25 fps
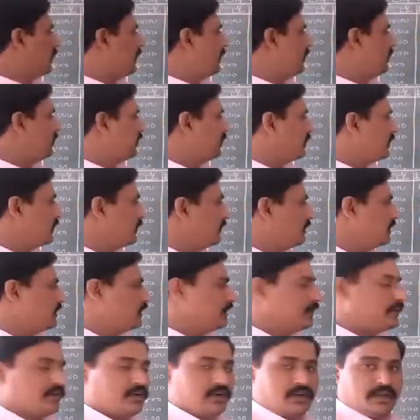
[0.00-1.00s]

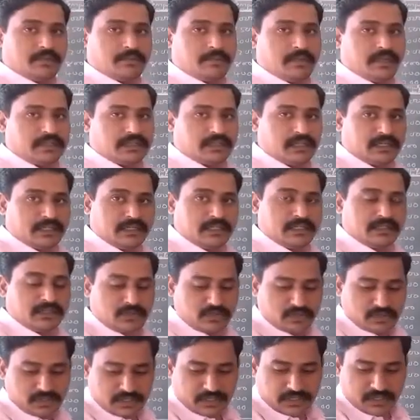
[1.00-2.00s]
900 divided by
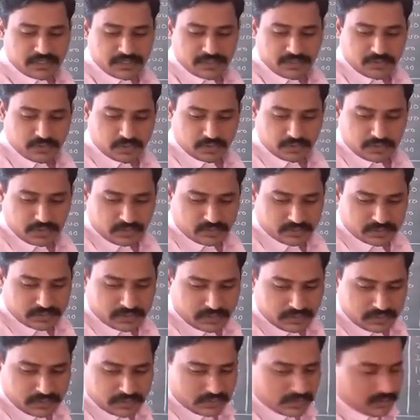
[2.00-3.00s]
30,000 into
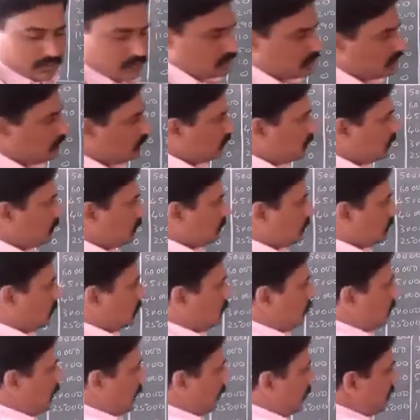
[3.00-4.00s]
1000.
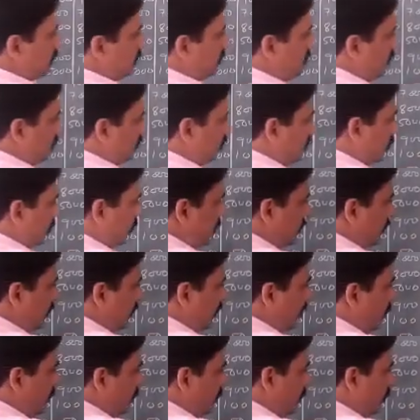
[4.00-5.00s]
That is
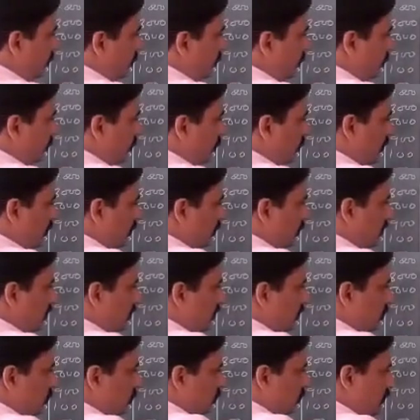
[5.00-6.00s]

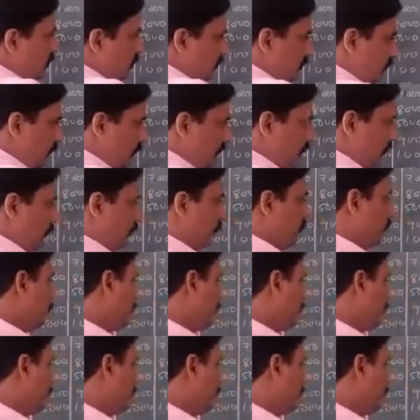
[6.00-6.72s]
30.00.